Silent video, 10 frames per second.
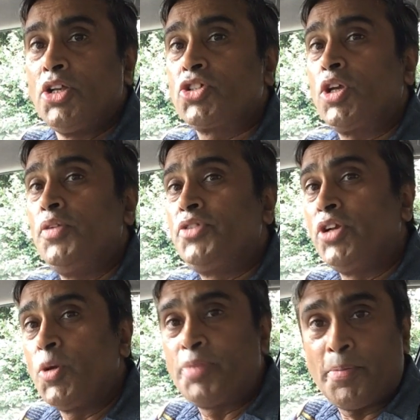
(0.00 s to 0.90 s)
So you've
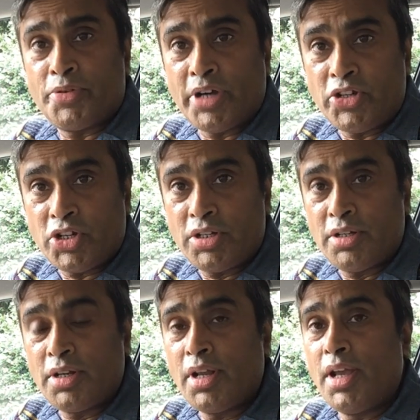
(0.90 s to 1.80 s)
done your preparation
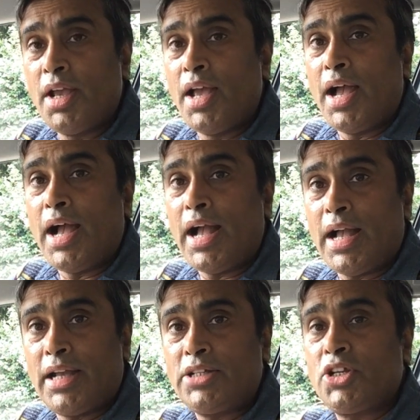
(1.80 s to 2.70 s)

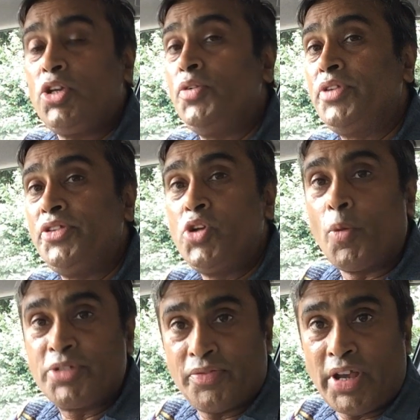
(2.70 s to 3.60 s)
and you've done your
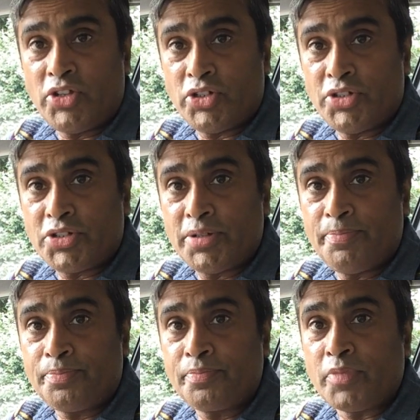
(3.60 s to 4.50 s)
observations.
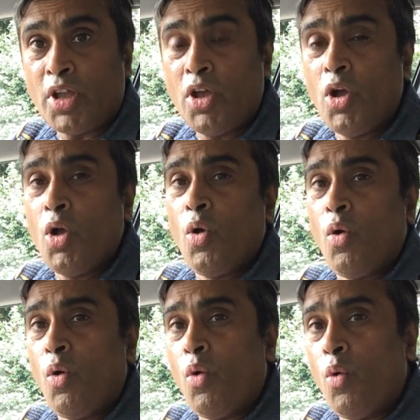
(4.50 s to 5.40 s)

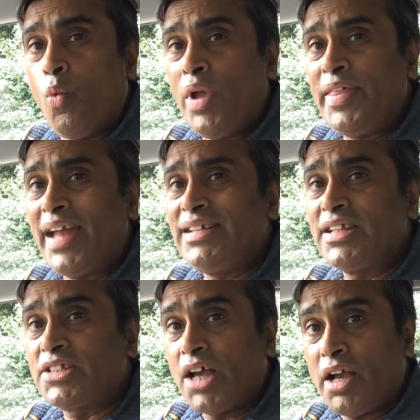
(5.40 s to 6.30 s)
We then
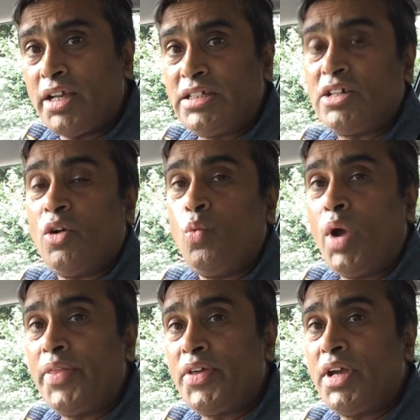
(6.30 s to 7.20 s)
decide
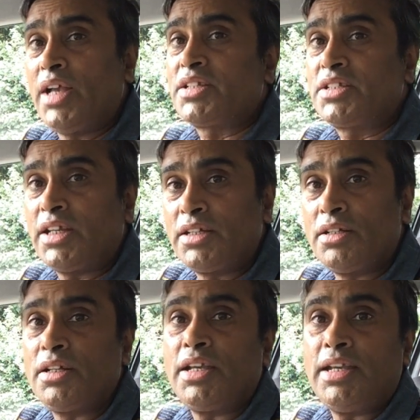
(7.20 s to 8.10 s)
whether a
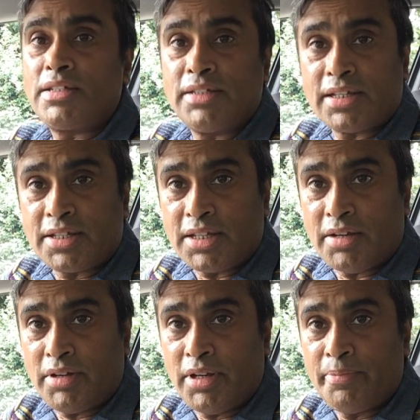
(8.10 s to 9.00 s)
signal is
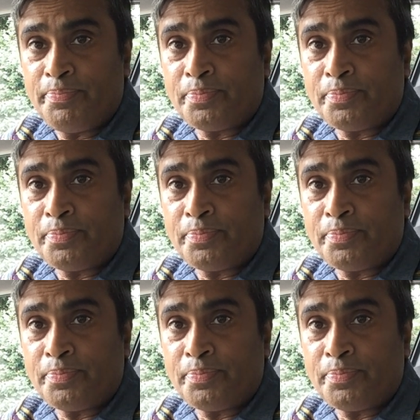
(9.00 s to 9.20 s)
necessary.